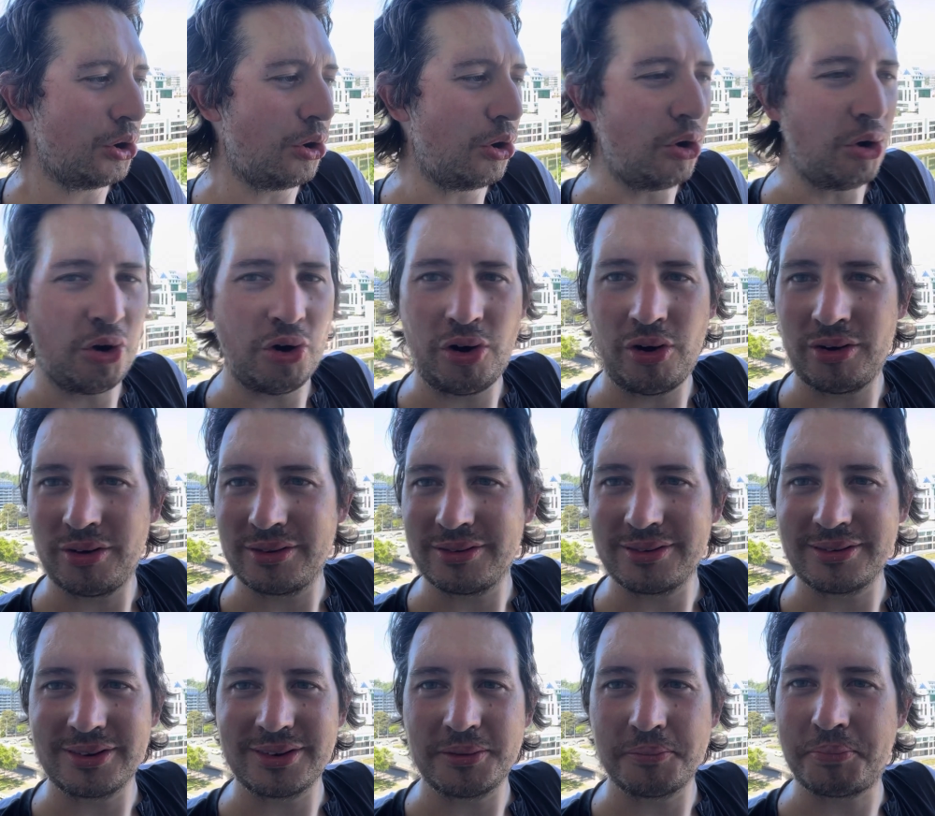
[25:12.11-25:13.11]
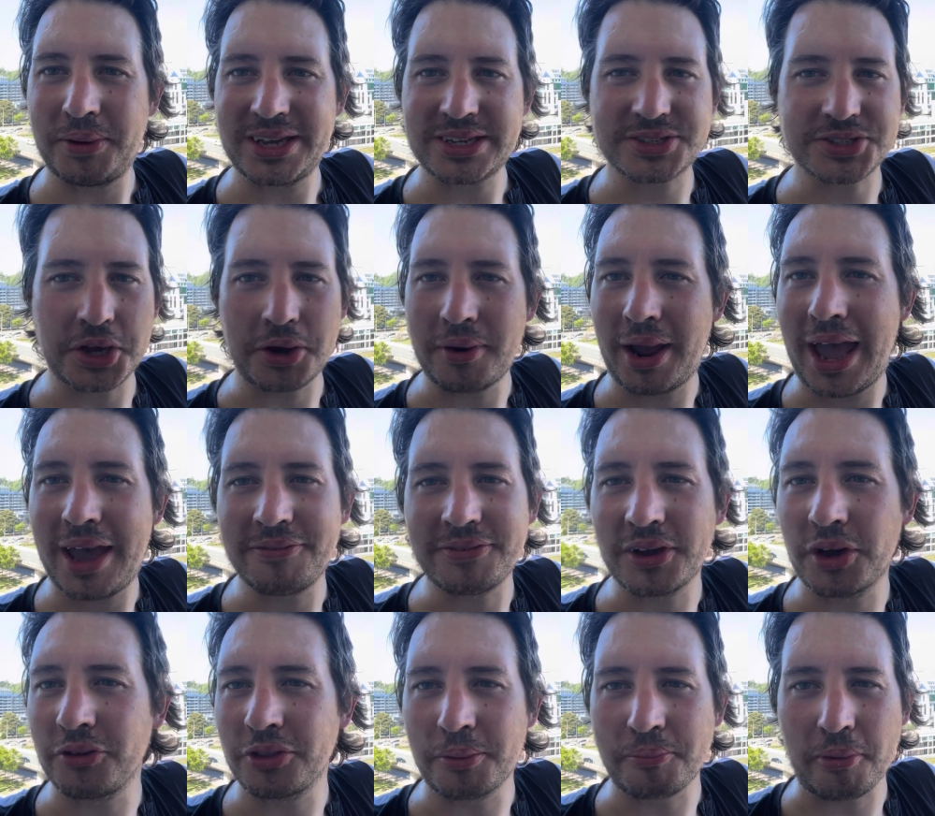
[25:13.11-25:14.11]
or be so
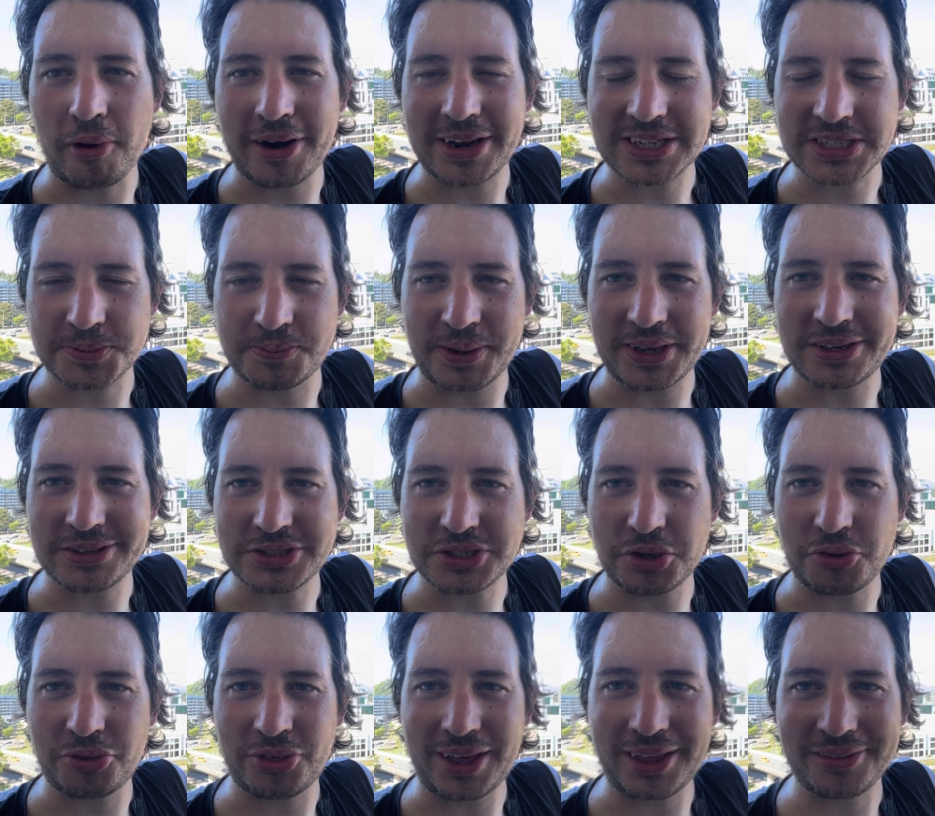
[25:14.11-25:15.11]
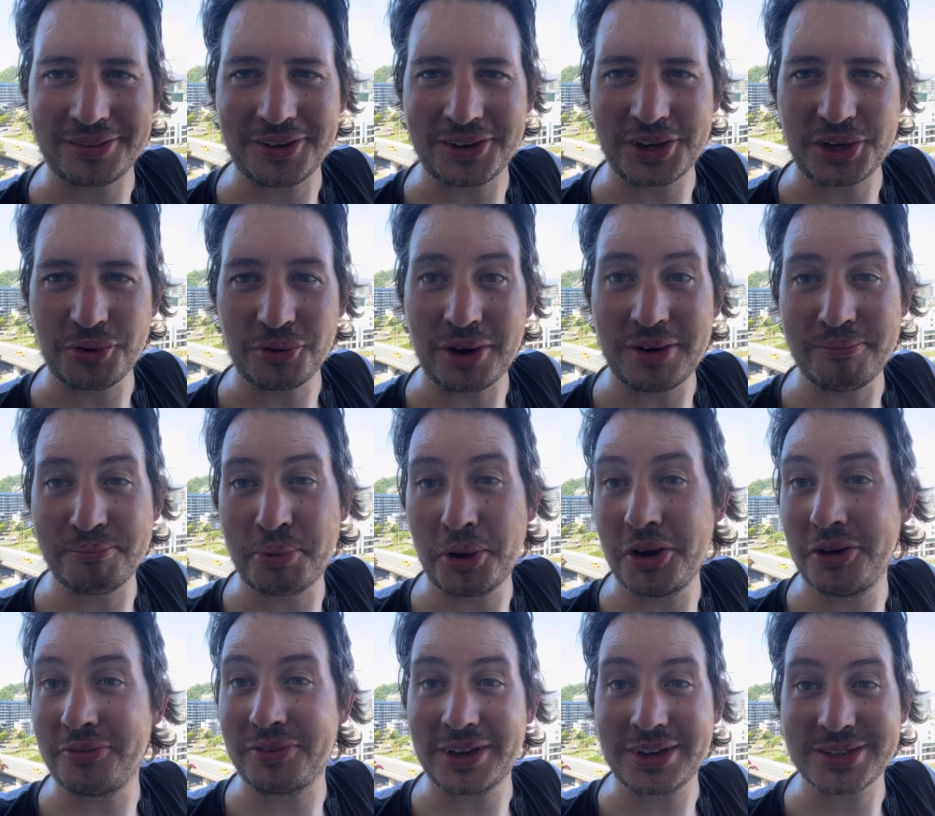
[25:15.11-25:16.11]
heavy on the brakes because you think that you're
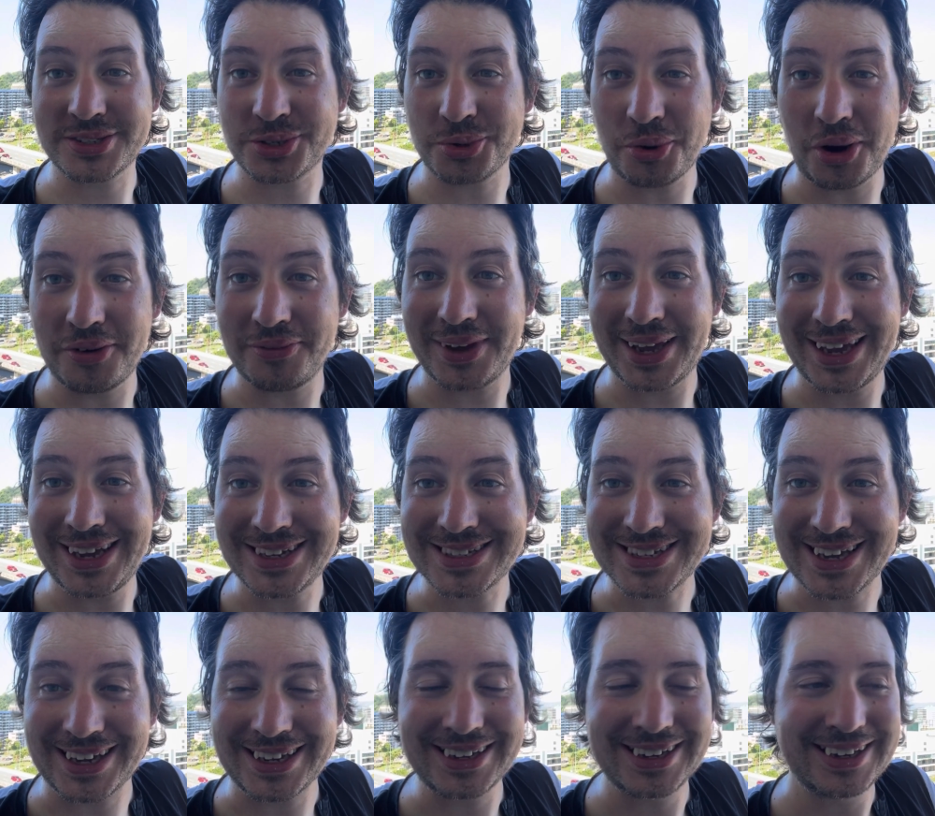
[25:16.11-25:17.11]
impervious to overheating